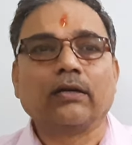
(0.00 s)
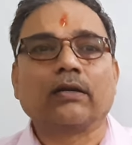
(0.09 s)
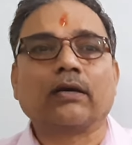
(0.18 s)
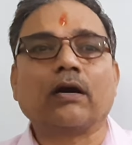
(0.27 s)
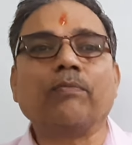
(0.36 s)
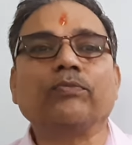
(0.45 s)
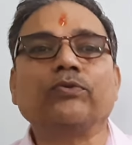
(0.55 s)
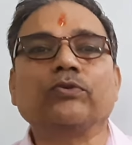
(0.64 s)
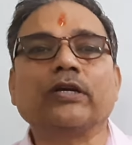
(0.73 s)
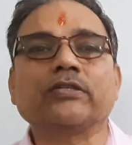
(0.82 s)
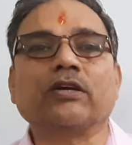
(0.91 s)
come to
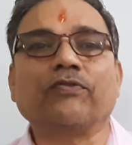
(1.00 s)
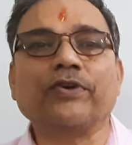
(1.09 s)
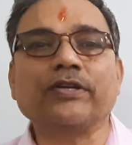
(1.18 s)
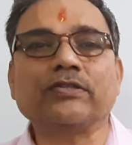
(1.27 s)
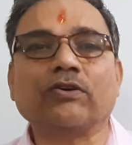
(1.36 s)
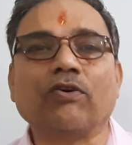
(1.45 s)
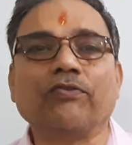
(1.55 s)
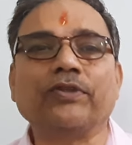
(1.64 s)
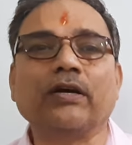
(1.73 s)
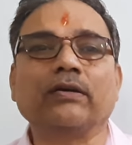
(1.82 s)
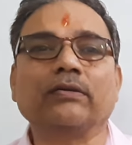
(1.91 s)
the surface of
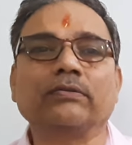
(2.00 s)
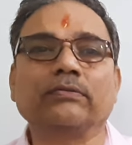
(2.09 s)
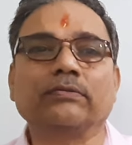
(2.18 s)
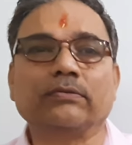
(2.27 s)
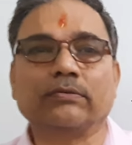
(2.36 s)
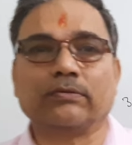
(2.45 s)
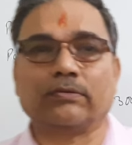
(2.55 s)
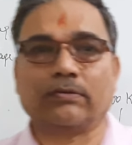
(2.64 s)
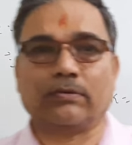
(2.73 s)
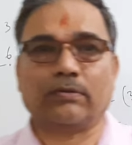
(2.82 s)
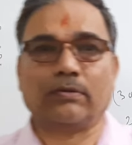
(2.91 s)
the
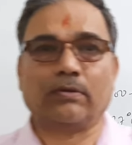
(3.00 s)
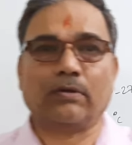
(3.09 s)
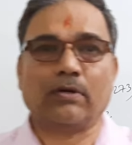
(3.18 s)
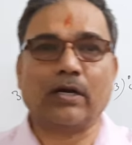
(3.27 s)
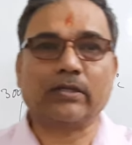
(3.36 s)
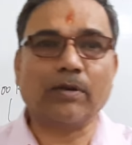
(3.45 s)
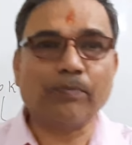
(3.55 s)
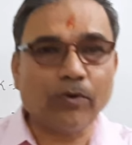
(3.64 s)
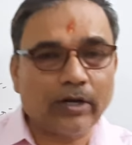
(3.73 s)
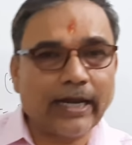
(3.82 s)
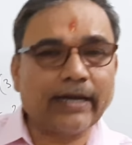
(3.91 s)
earthen
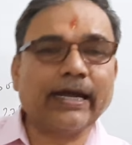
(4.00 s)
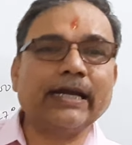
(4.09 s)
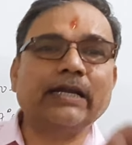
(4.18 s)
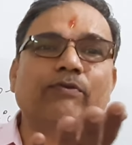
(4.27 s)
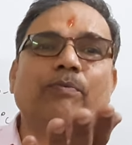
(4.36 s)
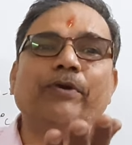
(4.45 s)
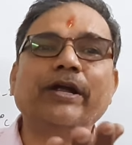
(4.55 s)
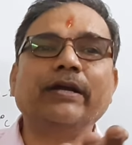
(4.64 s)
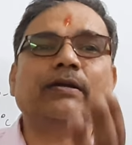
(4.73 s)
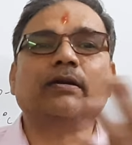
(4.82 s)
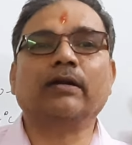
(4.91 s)
pot and get
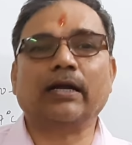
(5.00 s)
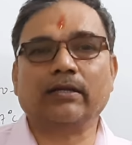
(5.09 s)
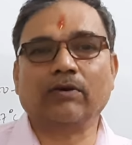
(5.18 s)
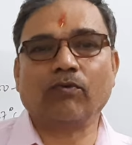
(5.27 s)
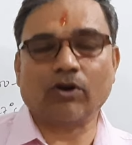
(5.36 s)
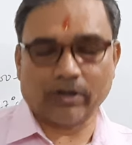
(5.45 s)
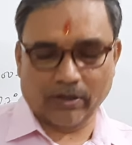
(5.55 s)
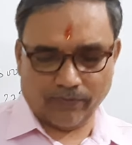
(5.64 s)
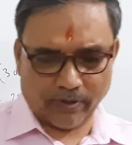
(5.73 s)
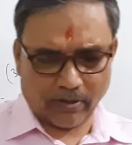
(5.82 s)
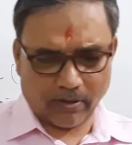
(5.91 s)
evaporate, and the water
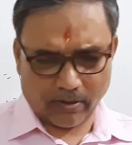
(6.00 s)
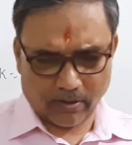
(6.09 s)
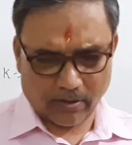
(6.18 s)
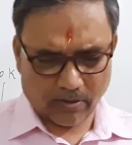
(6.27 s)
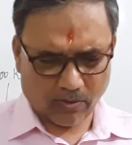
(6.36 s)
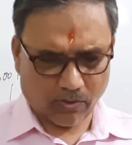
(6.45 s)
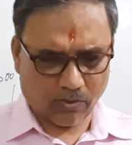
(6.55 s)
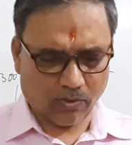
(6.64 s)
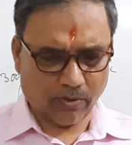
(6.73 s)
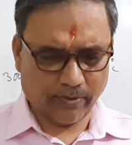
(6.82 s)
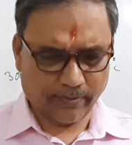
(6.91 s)
will
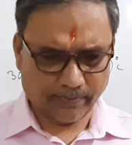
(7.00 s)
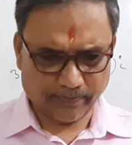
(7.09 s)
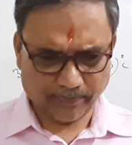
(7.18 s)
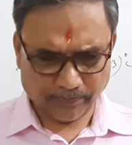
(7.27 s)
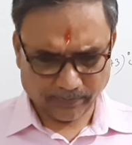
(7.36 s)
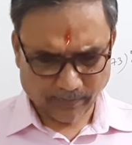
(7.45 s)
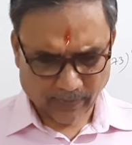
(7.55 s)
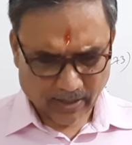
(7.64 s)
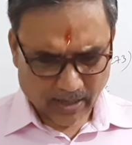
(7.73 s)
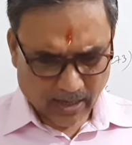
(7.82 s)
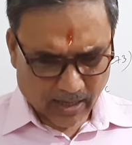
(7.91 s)
cool.
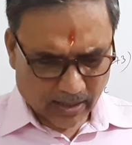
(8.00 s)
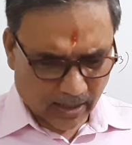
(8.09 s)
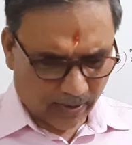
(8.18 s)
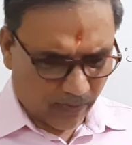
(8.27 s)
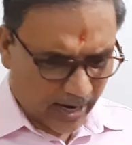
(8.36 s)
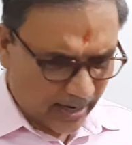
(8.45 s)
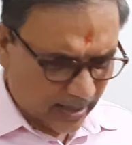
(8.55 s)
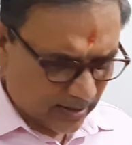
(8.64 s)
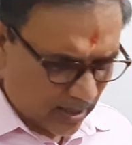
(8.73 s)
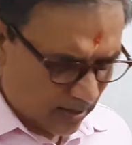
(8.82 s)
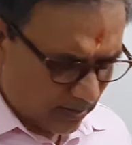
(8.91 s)
Thirdly, why does
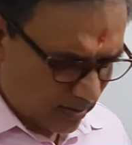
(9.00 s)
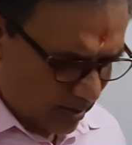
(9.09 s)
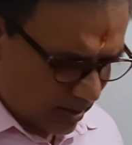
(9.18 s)
the